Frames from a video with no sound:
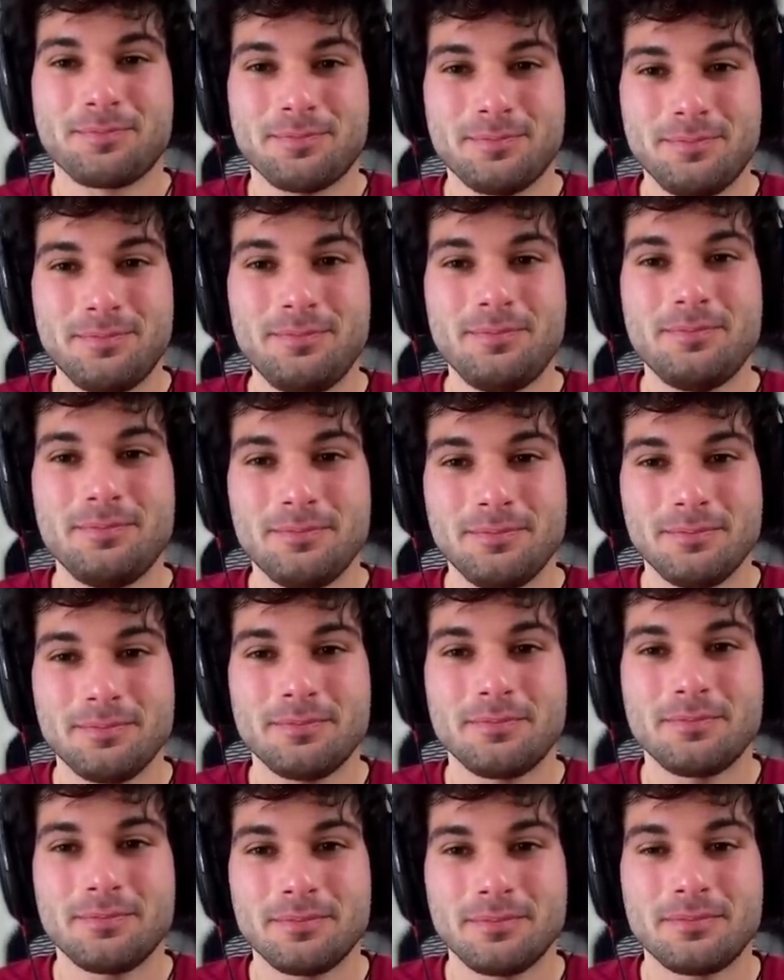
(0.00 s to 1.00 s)

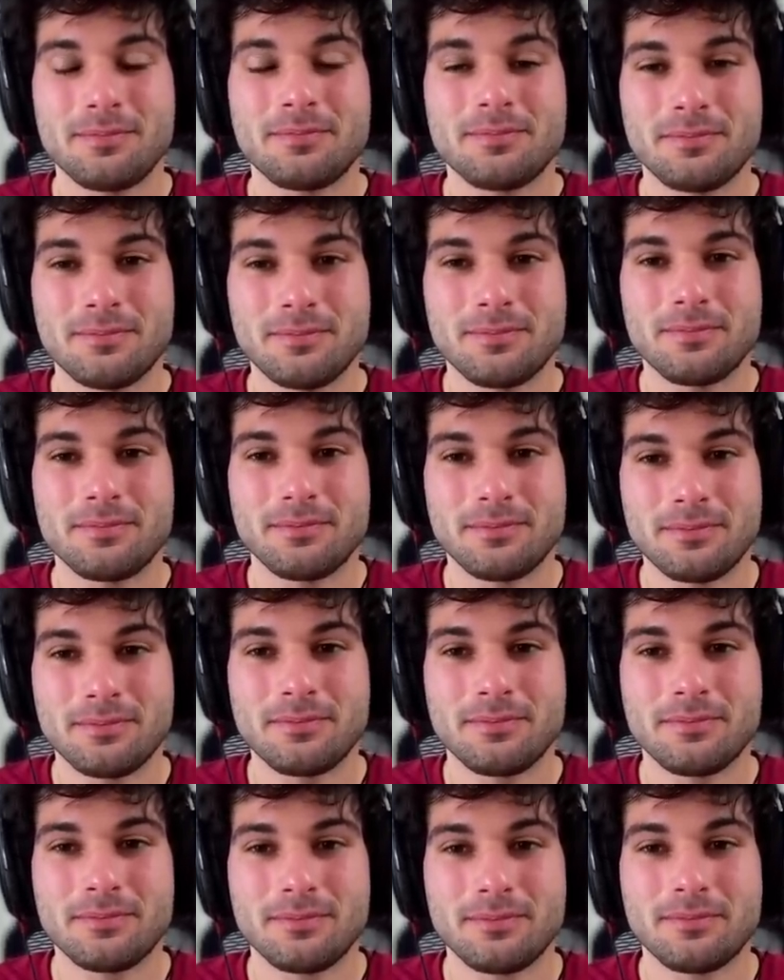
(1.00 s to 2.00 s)

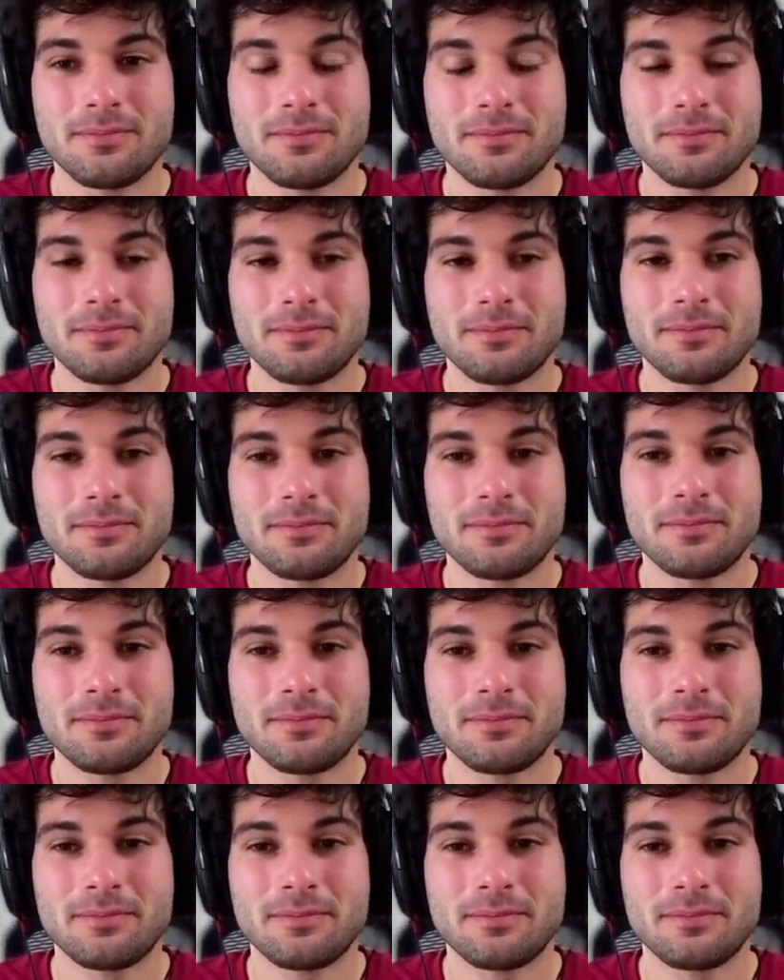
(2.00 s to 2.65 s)
(not speaking)